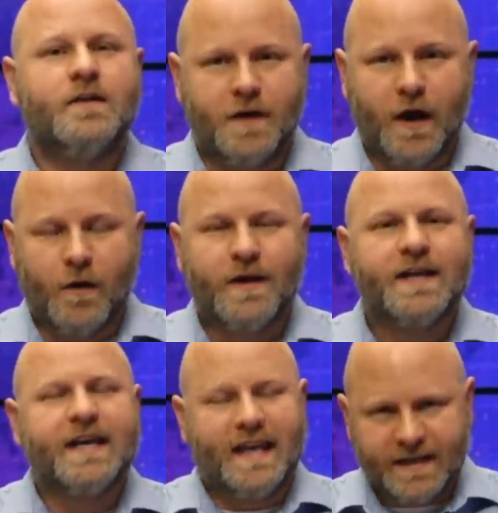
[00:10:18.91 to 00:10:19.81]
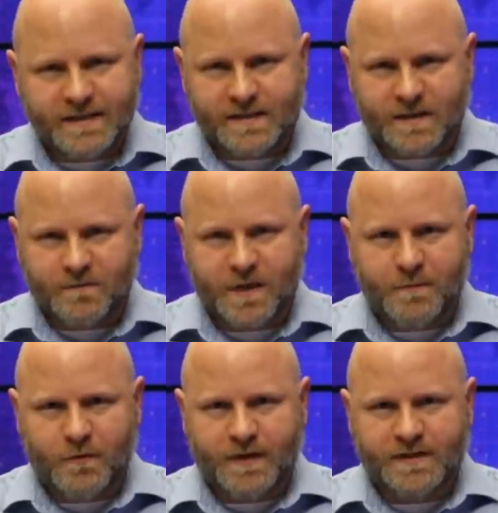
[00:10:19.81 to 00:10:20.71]
No, innocent
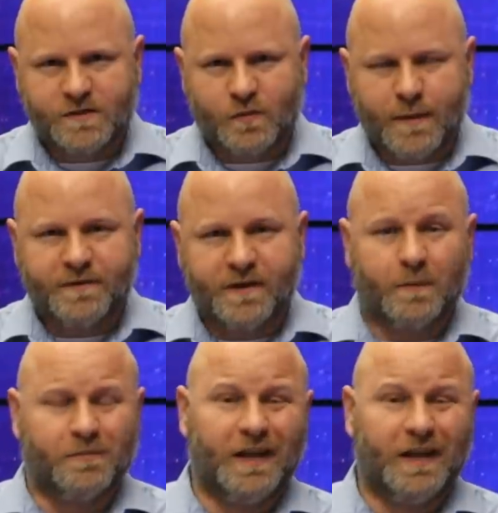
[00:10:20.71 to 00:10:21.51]
people get swept up.